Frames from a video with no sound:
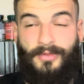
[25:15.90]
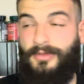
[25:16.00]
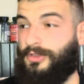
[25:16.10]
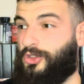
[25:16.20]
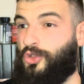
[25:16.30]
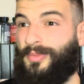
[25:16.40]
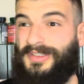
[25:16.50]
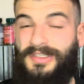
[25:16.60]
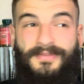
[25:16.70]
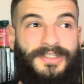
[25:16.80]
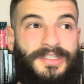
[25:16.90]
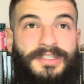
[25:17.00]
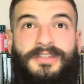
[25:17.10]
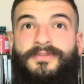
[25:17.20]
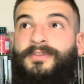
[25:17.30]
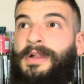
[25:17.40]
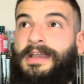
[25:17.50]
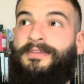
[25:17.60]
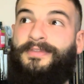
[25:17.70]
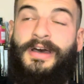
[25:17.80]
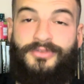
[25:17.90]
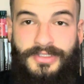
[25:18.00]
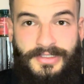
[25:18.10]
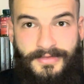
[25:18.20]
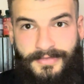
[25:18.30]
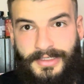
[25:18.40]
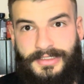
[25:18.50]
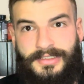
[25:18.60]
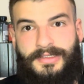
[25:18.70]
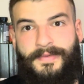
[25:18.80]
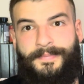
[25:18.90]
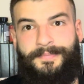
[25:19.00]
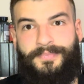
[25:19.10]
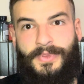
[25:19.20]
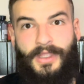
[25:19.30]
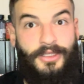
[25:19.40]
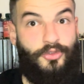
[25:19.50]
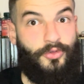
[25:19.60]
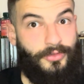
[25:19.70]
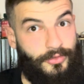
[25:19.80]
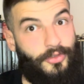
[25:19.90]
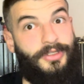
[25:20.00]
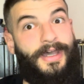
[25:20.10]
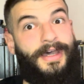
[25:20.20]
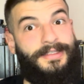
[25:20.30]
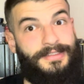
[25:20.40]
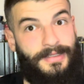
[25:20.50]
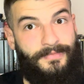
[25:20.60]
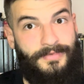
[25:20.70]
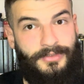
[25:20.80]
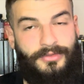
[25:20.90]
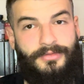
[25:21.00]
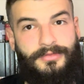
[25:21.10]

Humans have existed for like thousands of years, and you're gonna add something new.